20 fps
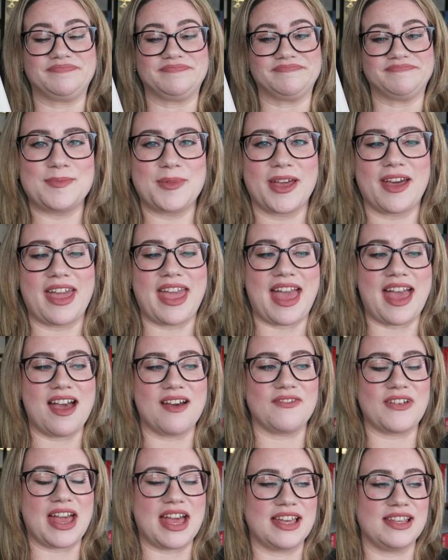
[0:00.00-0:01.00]
Next book I
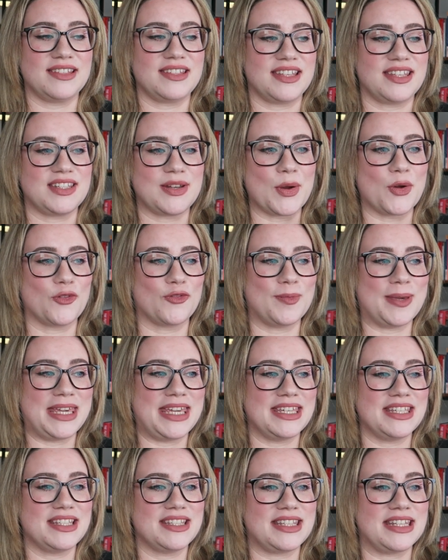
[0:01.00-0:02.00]
have has stuck with
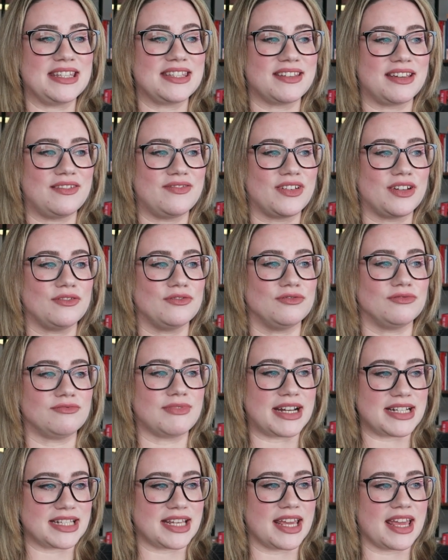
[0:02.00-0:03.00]
me since I've
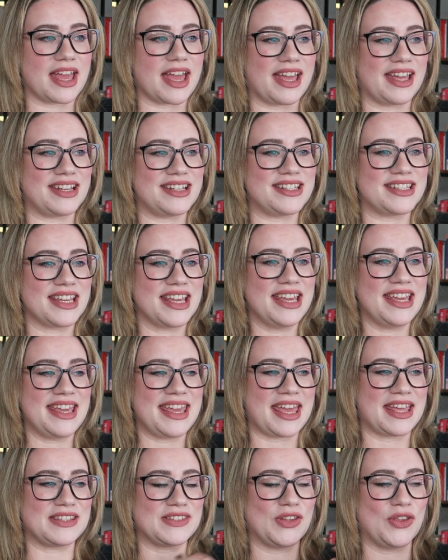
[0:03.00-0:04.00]
read it, and
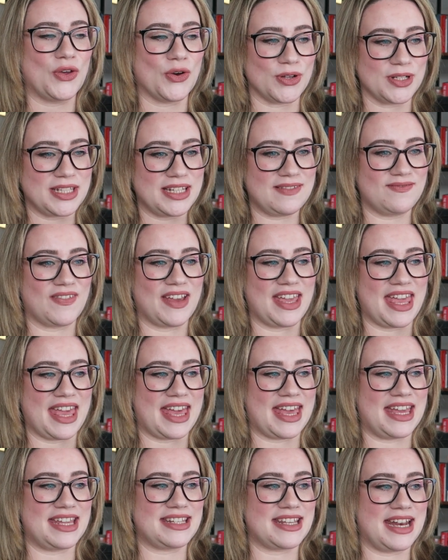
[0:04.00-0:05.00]
it has gotten in my
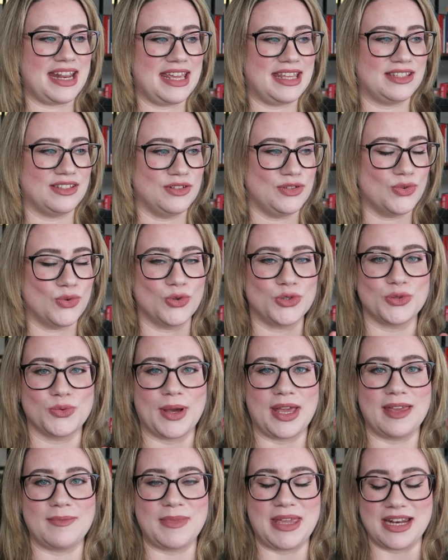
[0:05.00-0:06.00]
head and it has gnawed
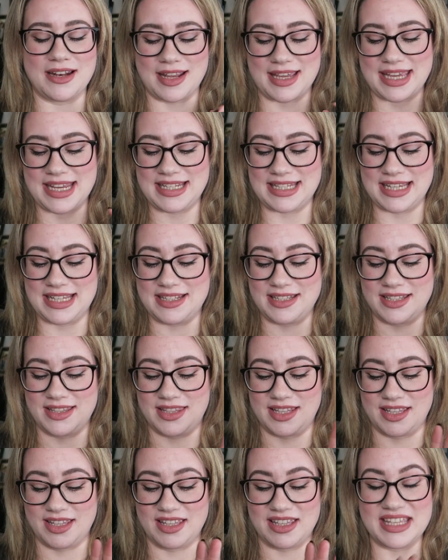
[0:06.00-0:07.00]
away at me like it did
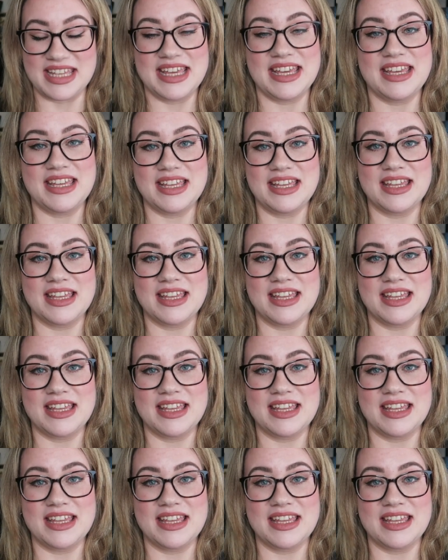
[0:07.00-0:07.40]
the